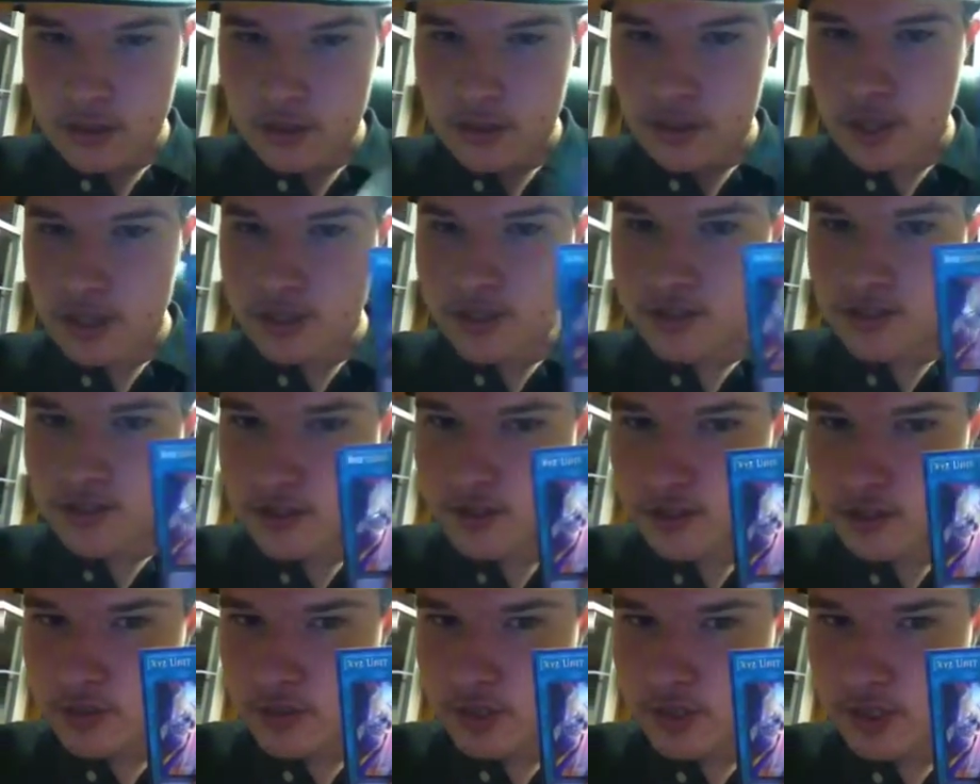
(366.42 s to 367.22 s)

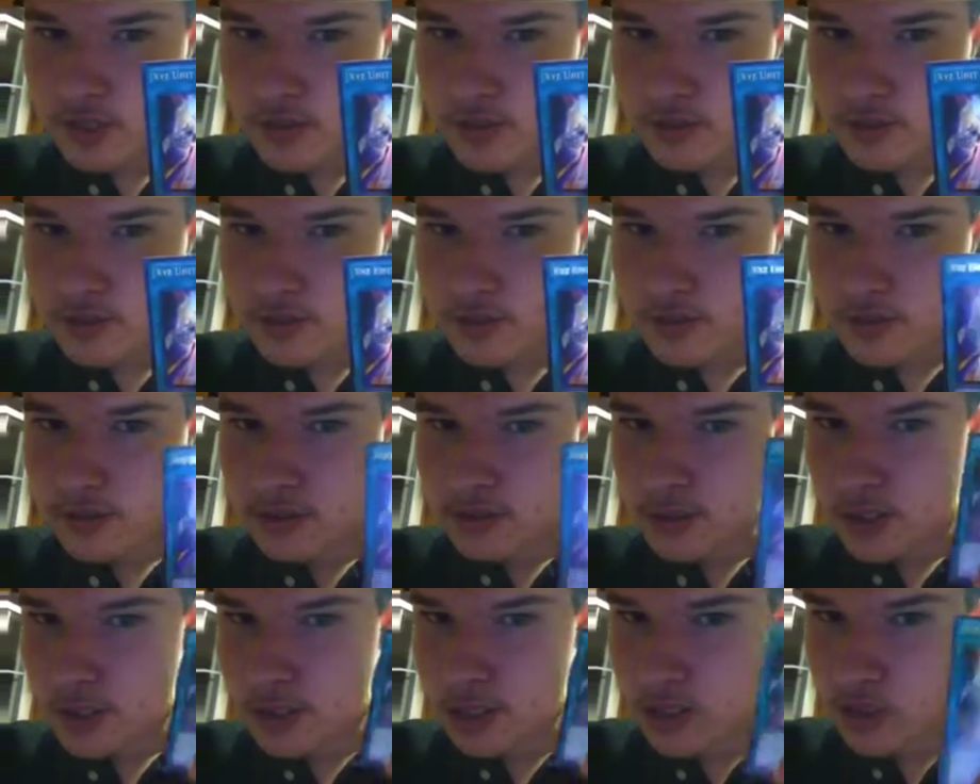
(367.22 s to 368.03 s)
Xyz unit,
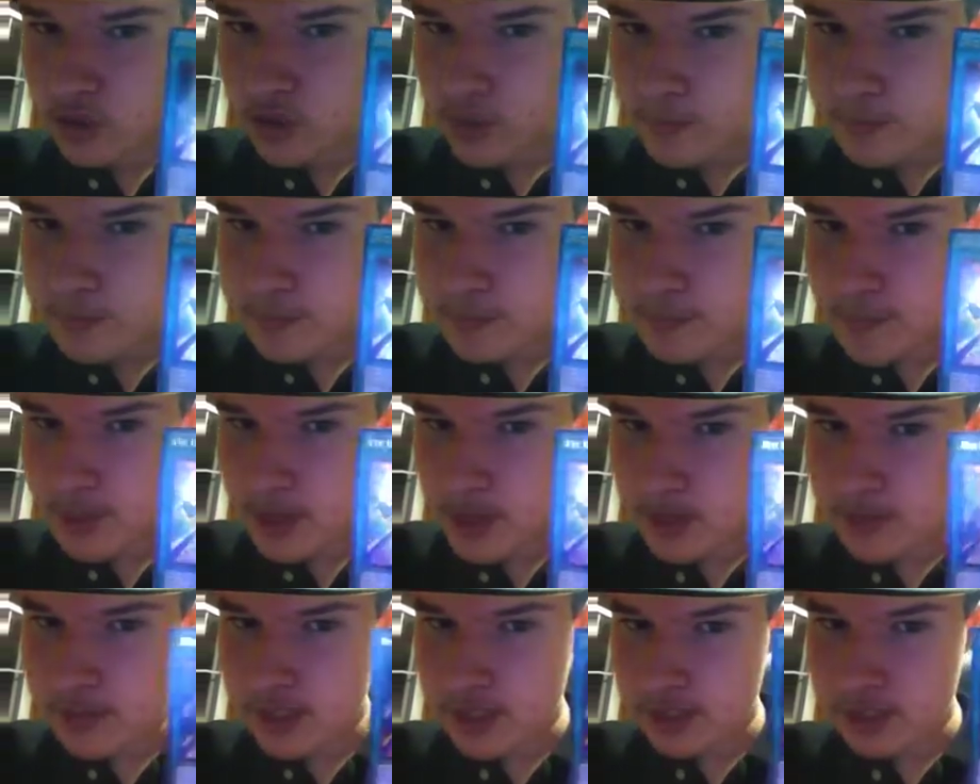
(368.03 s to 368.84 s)
an equip
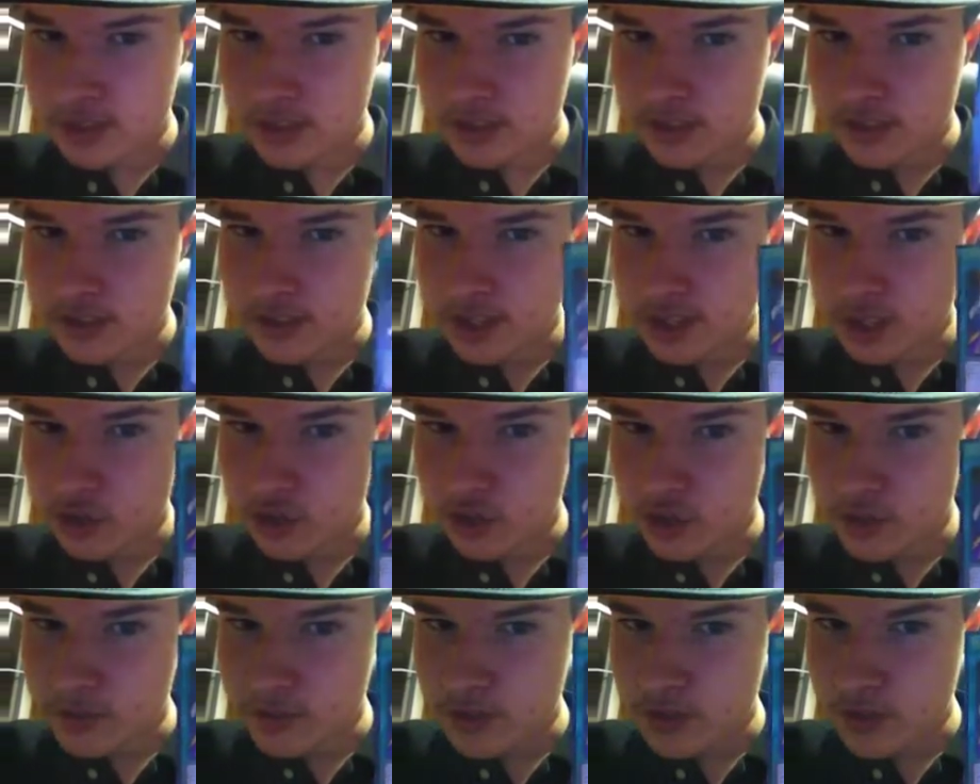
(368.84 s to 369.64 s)
spell that
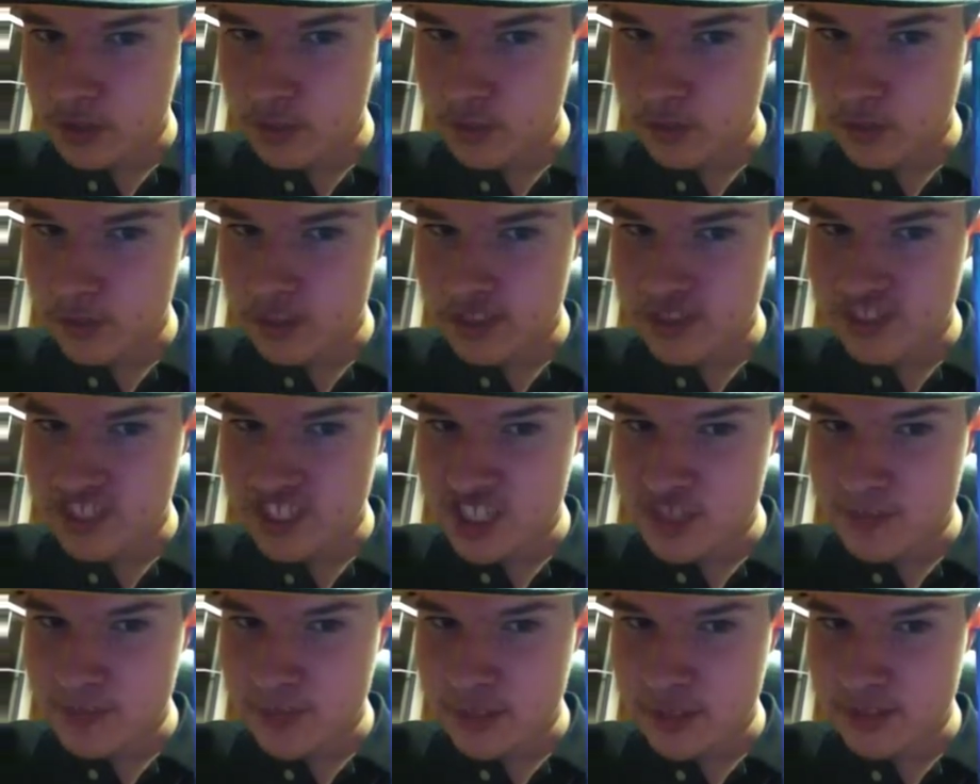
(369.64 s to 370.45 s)
equips to an
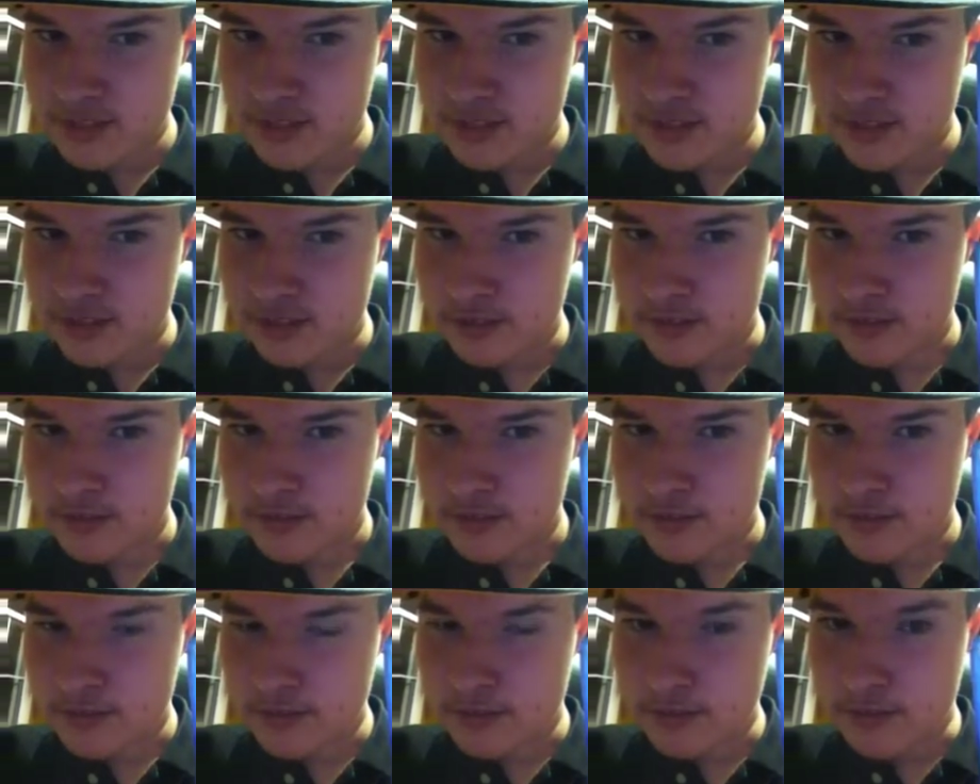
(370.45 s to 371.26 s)
Xyz monster.
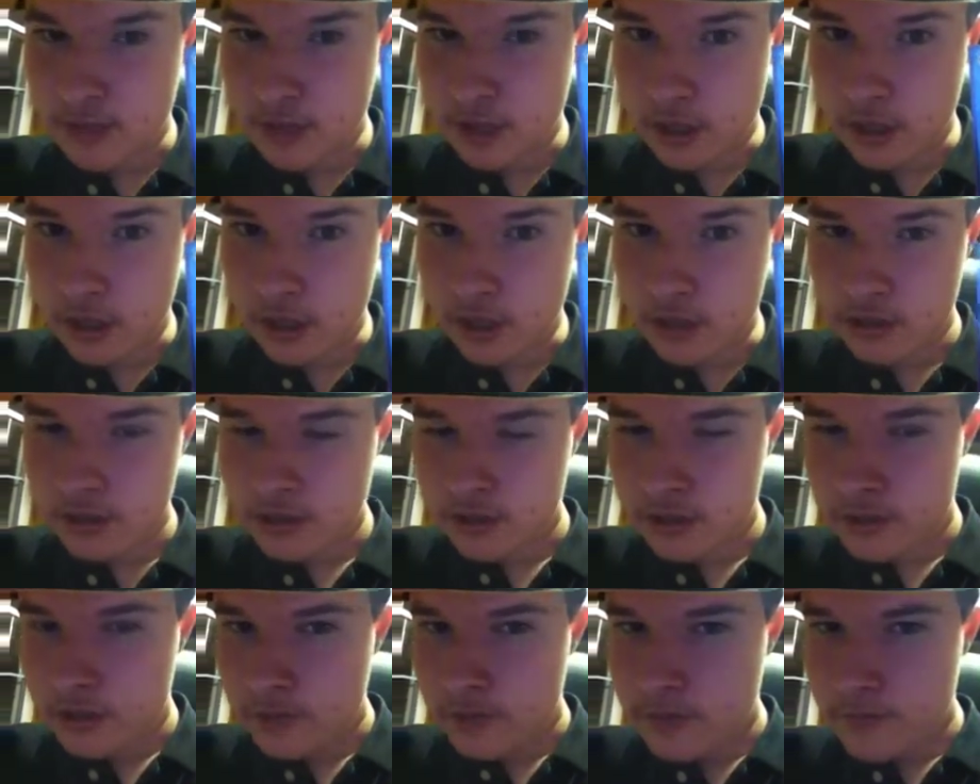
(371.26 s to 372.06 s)
Duh.
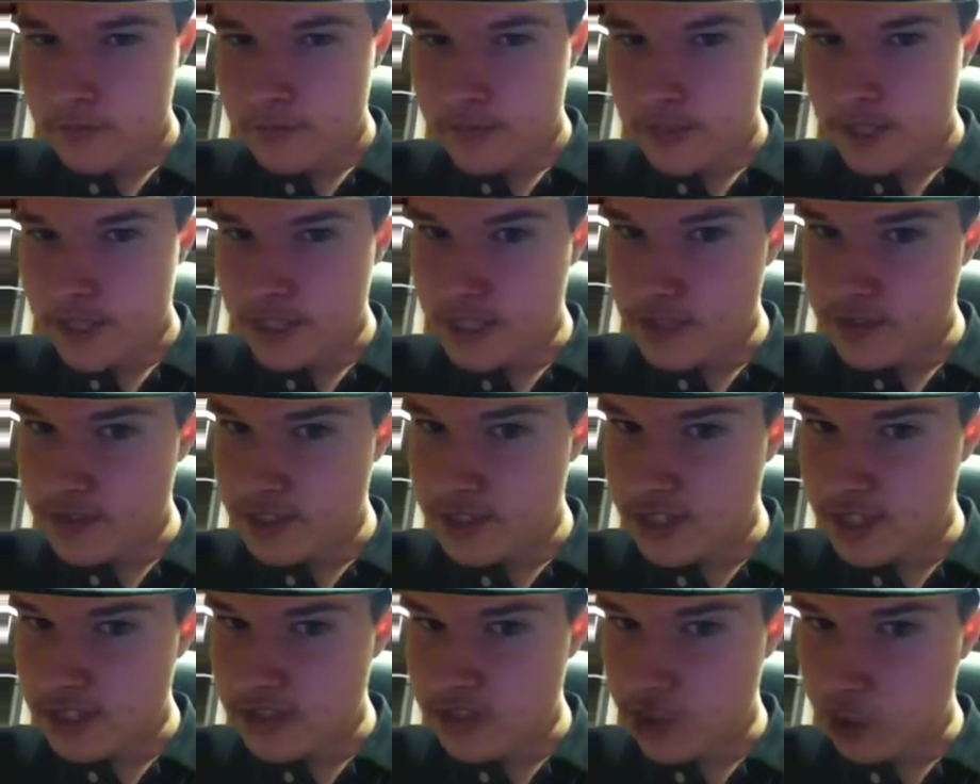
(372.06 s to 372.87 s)
It gives
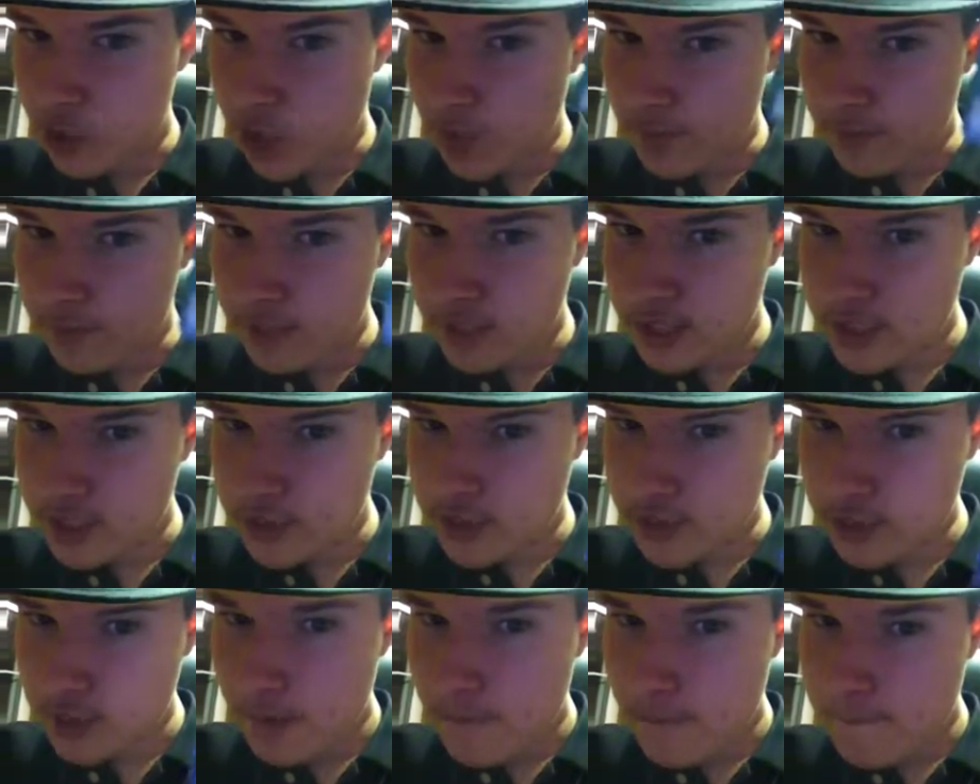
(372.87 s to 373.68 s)
an extra overlay
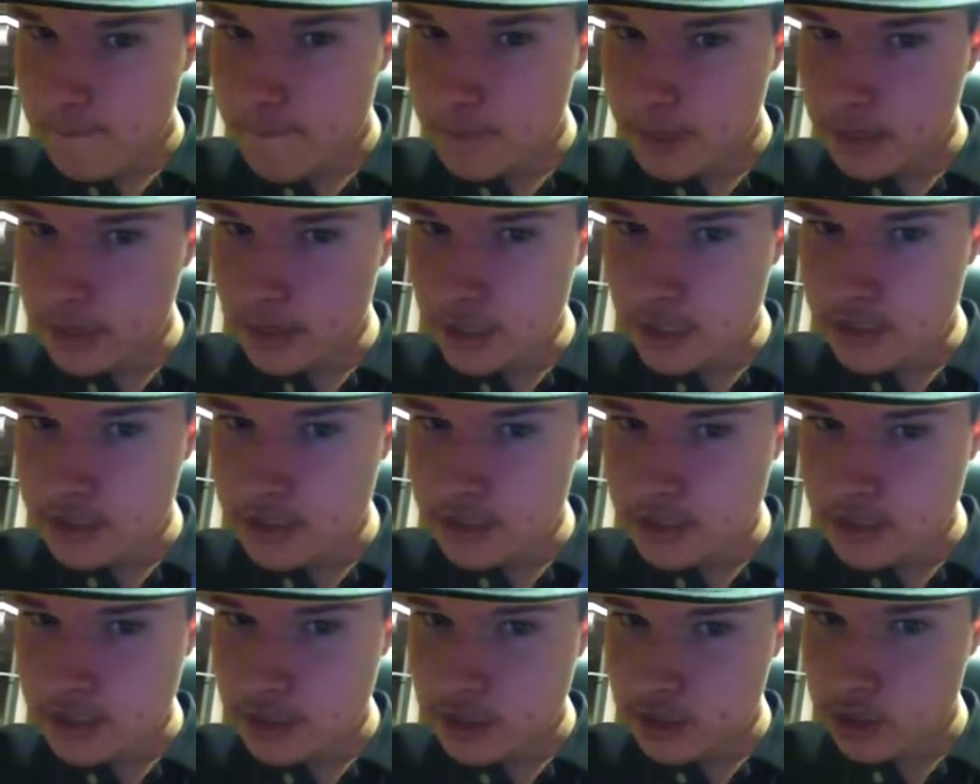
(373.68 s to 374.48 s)
unit
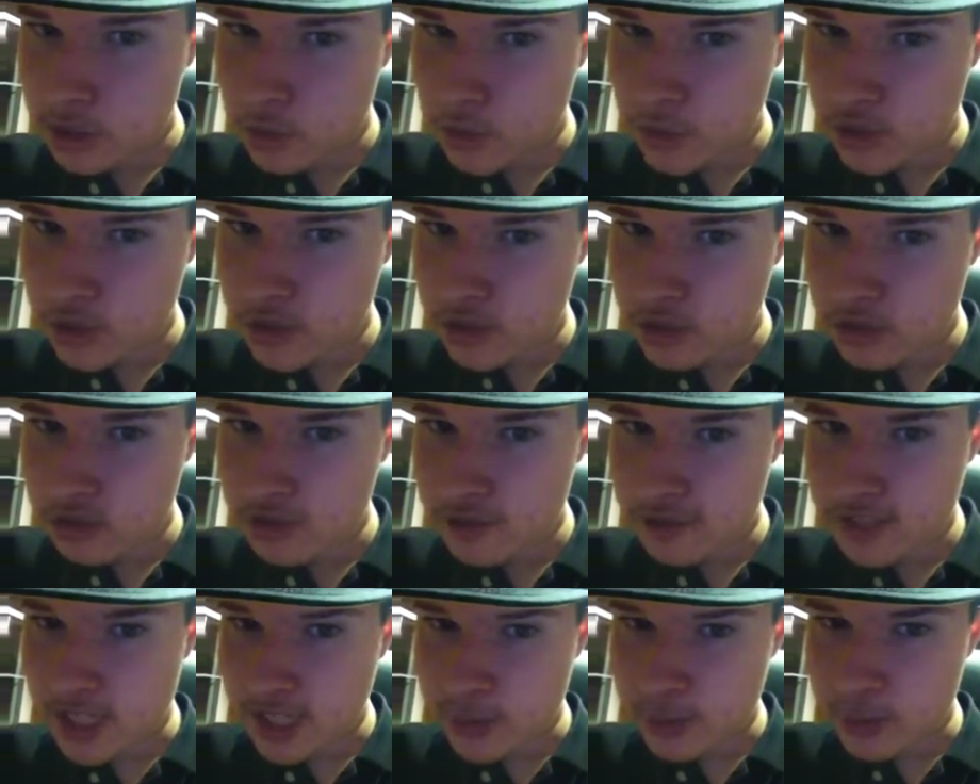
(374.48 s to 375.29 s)
plus 200
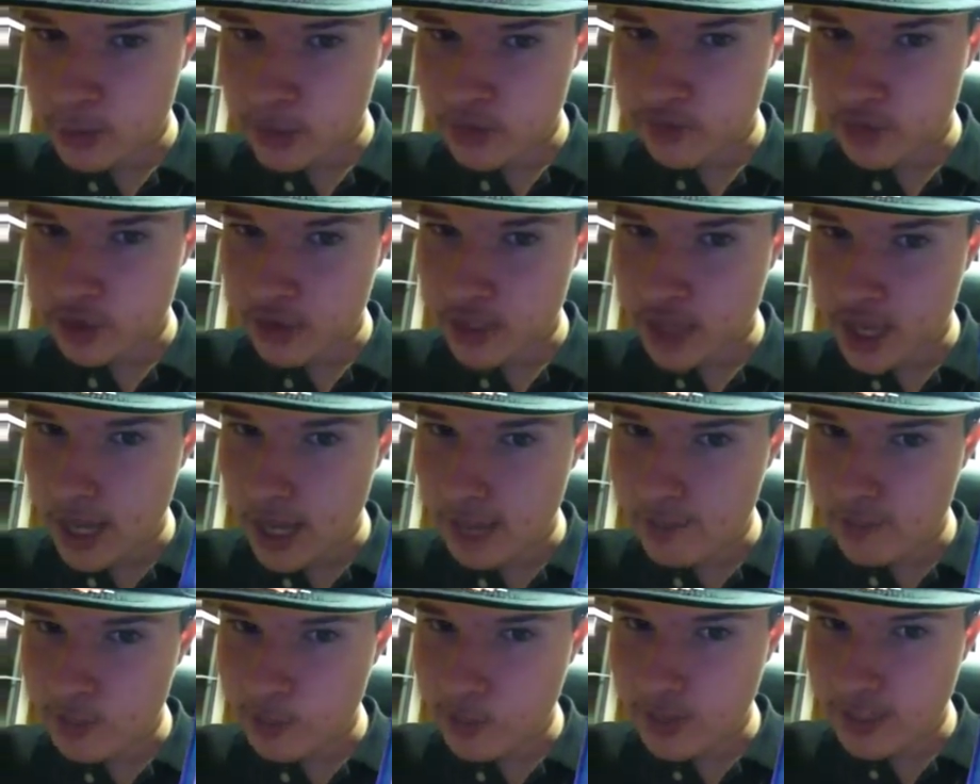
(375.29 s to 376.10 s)
extra attack points for
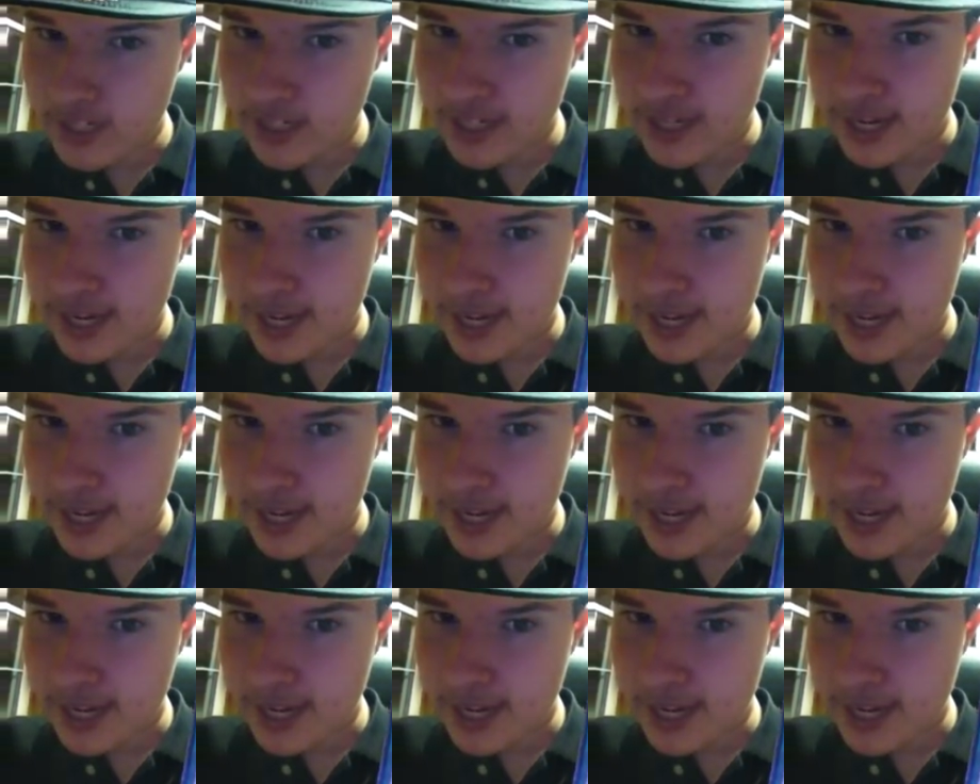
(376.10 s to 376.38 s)
every rank it